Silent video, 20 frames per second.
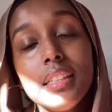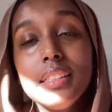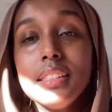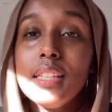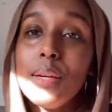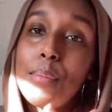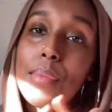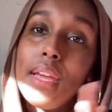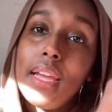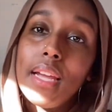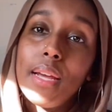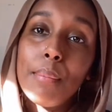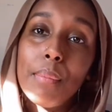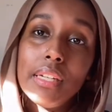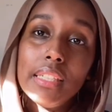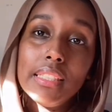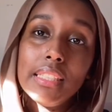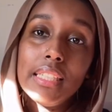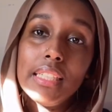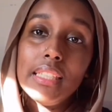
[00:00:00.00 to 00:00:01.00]
to make my
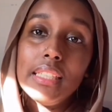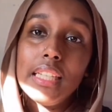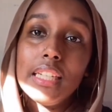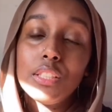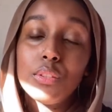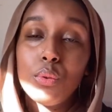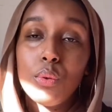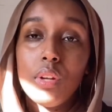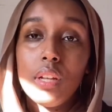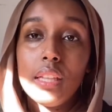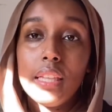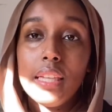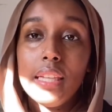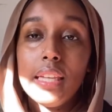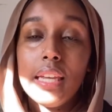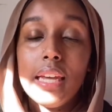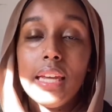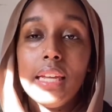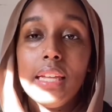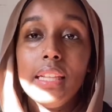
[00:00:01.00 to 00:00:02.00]
skin less oily
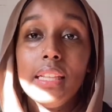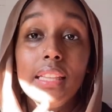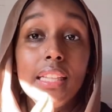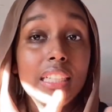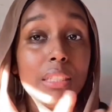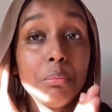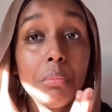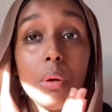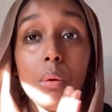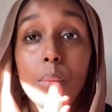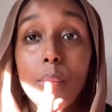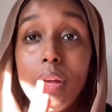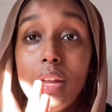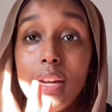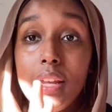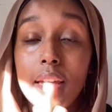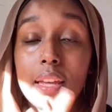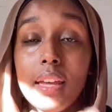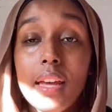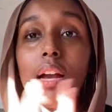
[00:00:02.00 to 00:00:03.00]
and less
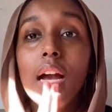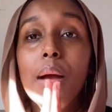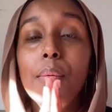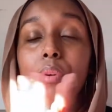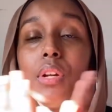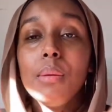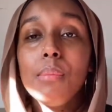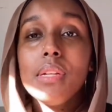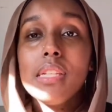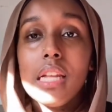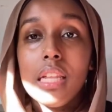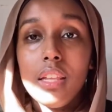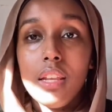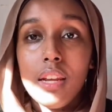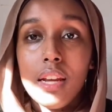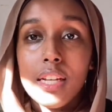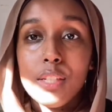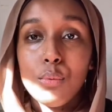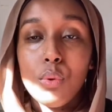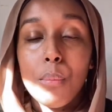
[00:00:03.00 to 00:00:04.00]
problematic. I'm gonna be telling you
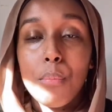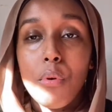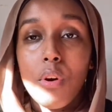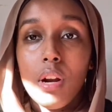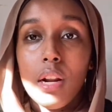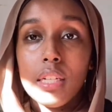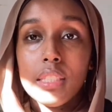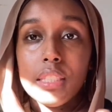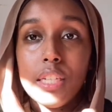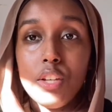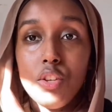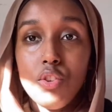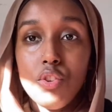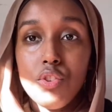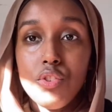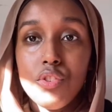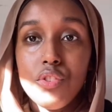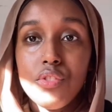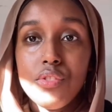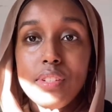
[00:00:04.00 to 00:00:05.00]
guys what products I
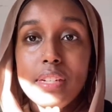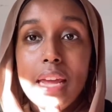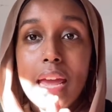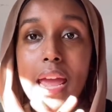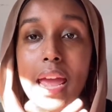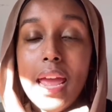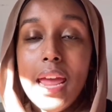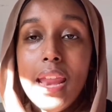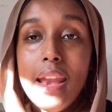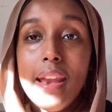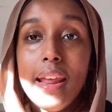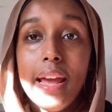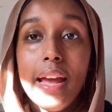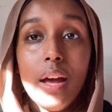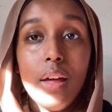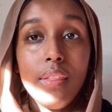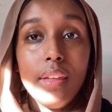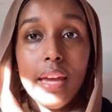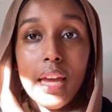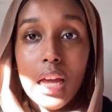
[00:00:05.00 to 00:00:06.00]
used and how
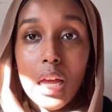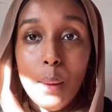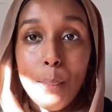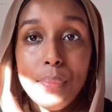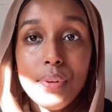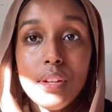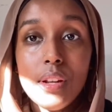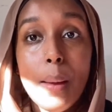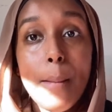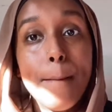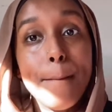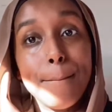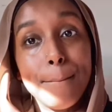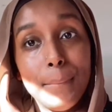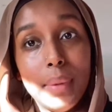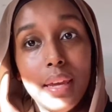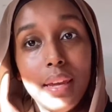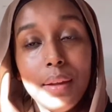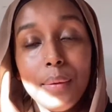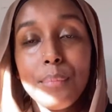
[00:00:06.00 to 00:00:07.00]
they helped
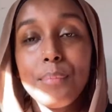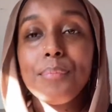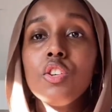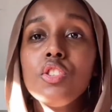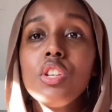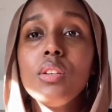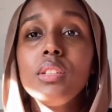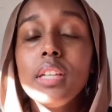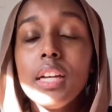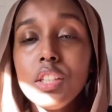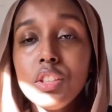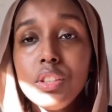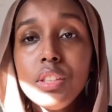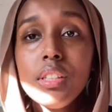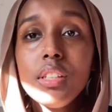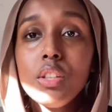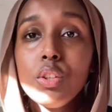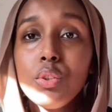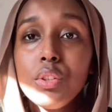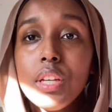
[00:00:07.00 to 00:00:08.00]
me. So I was actually
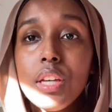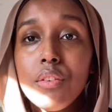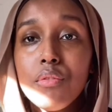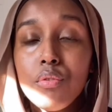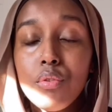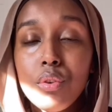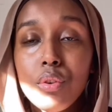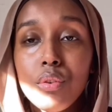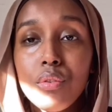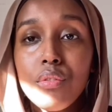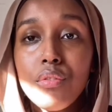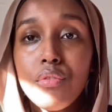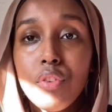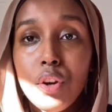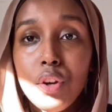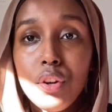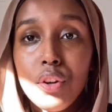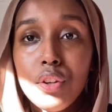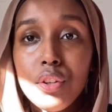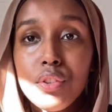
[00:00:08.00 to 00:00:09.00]
looking for
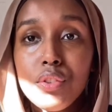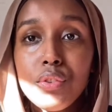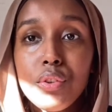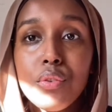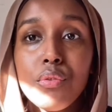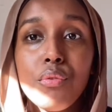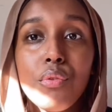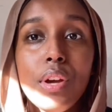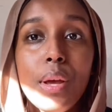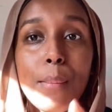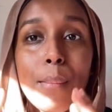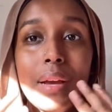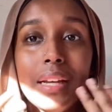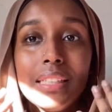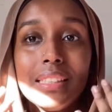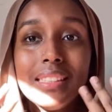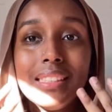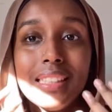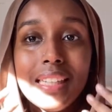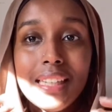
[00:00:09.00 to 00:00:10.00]
photos of where my
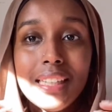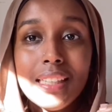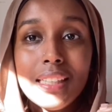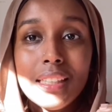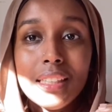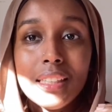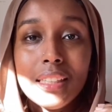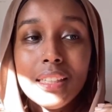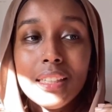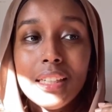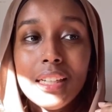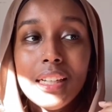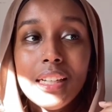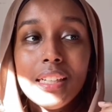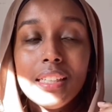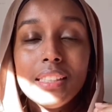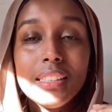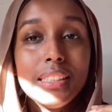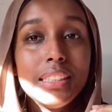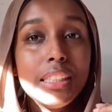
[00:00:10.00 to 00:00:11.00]
skin
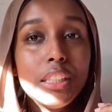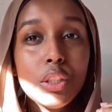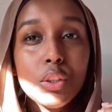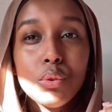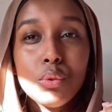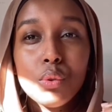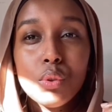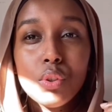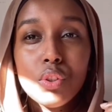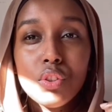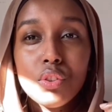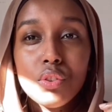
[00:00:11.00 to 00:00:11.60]
didn't look